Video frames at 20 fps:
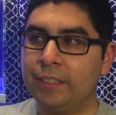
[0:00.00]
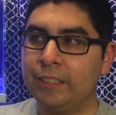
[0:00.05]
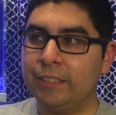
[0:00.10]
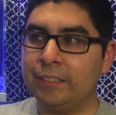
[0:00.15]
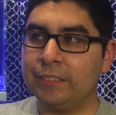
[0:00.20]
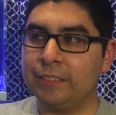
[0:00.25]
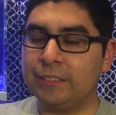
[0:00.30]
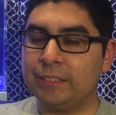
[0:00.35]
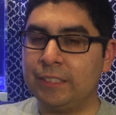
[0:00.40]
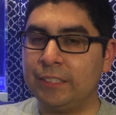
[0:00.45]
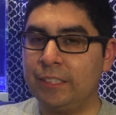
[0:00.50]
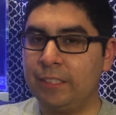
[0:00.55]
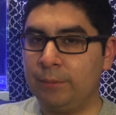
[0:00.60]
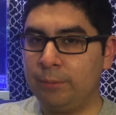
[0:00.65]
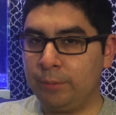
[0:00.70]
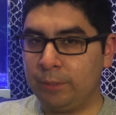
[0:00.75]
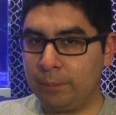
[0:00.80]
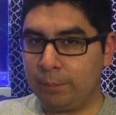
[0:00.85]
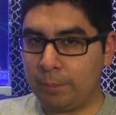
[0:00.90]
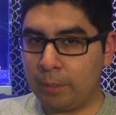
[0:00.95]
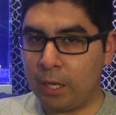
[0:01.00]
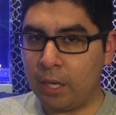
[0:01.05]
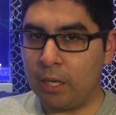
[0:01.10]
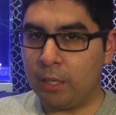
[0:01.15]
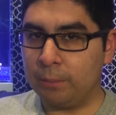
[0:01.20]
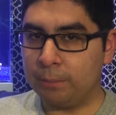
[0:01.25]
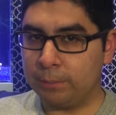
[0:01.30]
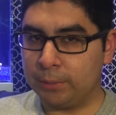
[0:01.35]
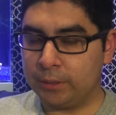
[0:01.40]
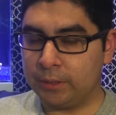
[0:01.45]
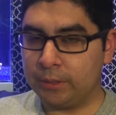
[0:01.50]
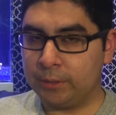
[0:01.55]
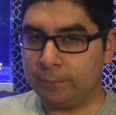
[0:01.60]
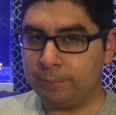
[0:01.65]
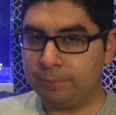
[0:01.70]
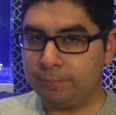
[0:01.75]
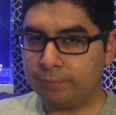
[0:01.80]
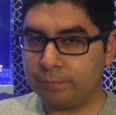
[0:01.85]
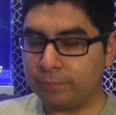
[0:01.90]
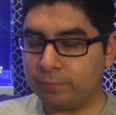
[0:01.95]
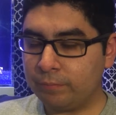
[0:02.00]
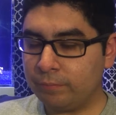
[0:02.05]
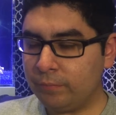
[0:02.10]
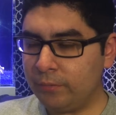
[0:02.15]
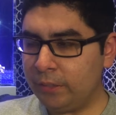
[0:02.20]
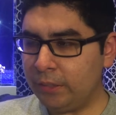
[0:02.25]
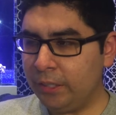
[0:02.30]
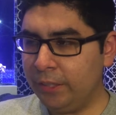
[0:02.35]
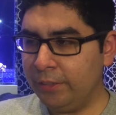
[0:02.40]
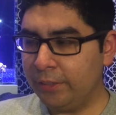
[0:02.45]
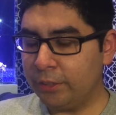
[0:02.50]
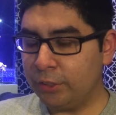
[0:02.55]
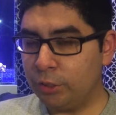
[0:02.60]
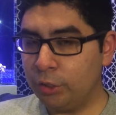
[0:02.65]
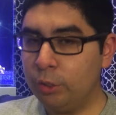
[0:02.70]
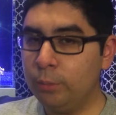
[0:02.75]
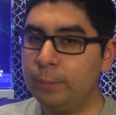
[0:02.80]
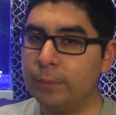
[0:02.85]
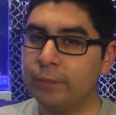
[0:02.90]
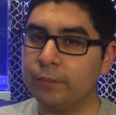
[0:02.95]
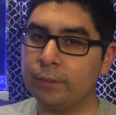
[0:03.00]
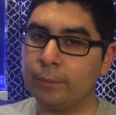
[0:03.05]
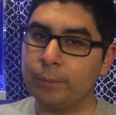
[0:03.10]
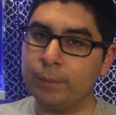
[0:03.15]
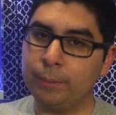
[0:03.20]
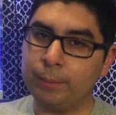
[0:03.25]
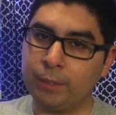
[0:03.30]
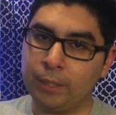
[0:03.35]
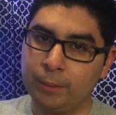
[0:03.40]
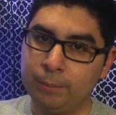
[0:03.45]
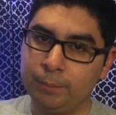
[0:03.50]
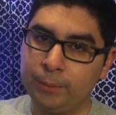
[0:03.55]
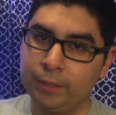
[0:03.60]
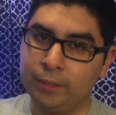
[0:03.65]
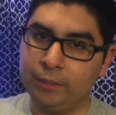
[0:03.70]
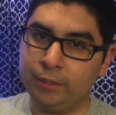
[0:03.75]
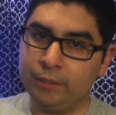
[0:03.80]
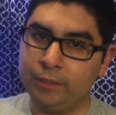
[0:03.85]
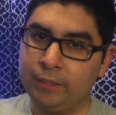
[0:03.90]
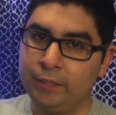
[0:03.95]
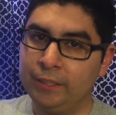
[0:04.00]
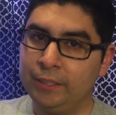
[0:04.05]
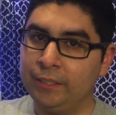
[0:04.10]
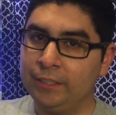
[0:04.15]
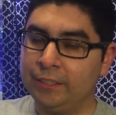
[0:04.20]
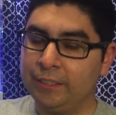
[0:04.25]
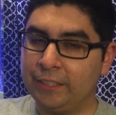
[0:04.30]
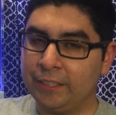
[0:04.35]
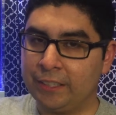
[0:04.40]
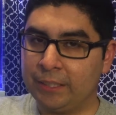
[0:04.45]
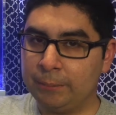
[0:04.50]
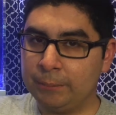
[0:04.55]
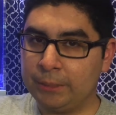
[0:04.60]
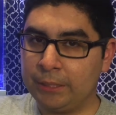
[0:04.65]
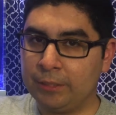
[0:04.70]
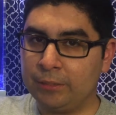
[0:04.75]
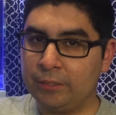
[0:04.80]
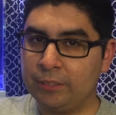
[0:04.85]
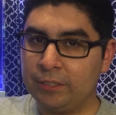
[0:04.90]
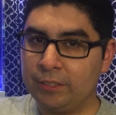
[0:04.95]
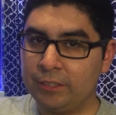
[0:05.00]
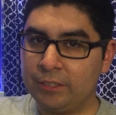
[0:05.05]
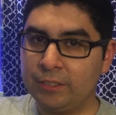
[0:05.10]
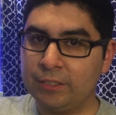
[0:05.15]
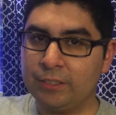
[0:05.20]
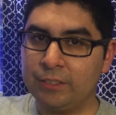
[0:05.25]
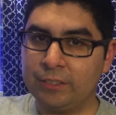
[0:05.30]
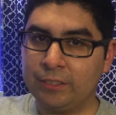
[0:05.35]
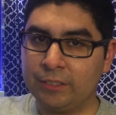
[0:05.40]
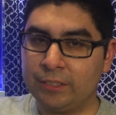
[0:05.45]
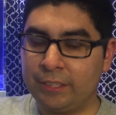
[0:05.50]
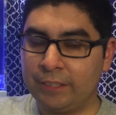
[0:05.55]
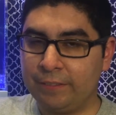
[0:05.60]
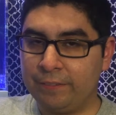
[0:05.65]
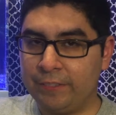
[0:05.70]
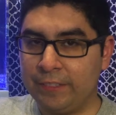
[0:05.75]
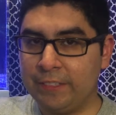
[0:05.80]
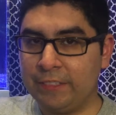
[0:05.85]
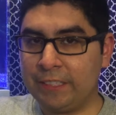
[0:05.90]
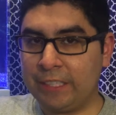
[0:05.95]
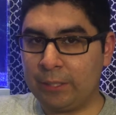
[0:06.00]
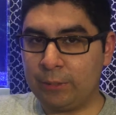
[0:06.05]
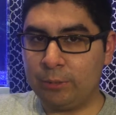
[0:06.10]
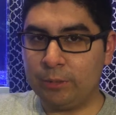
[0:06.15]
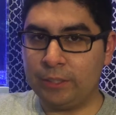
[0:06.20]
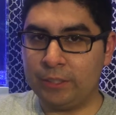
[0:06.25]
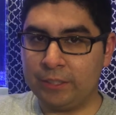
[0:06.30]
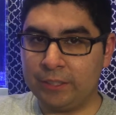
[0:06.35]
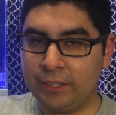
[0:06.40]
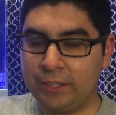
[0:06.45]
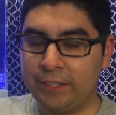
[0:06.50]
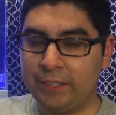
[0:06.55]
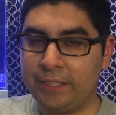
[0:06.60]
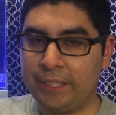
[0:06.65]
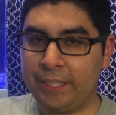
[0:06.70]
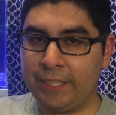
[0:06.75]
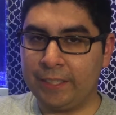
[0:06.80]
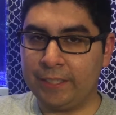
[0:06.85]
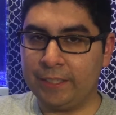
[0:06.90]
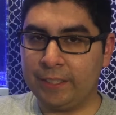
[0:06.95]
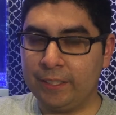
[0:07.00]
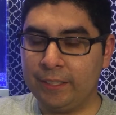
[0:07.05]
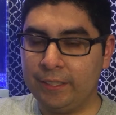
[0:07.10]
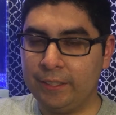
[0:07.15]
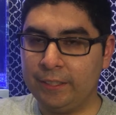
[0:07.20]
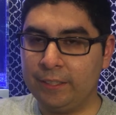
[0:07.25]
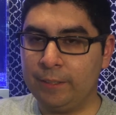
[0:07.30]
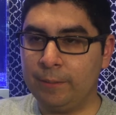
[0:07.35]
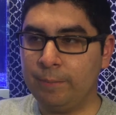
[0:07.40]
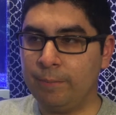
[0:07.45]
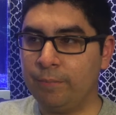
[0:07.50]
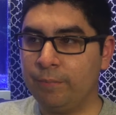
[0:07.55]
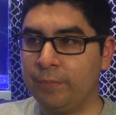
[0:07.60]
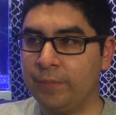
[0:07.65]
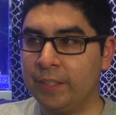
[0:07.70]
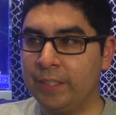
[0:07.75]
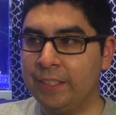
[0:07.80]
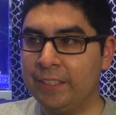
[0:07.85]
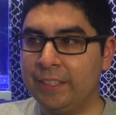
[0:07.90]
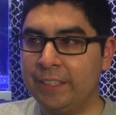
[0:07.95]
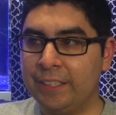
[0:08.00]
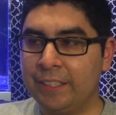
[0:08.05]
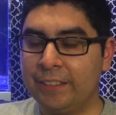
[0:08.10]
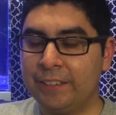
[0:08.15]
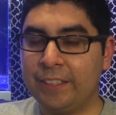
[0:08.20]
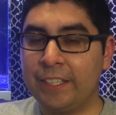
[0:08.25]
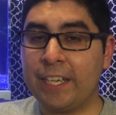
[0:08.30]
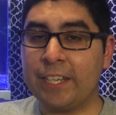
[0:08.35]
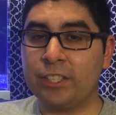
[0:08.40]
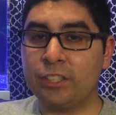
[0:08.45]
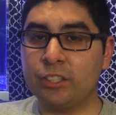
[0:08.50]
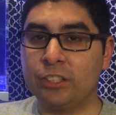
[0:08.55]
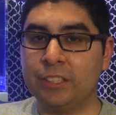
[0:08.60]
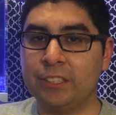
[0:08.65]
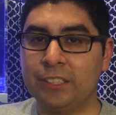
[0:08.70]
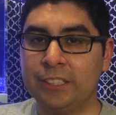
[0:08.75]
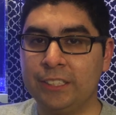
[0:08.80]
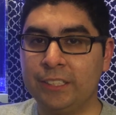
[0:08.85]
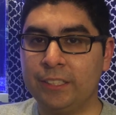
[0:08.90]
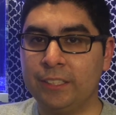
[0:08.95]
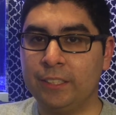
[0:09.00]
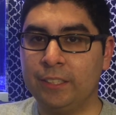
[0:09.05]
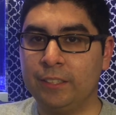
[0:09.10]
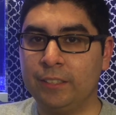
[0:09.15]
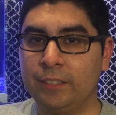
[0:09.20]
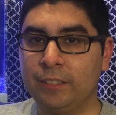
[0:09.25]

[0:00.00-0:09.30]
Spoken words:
And sticking with the pumps, the tubing from the pump that comes out, that feeds out into the tank, they actually leak.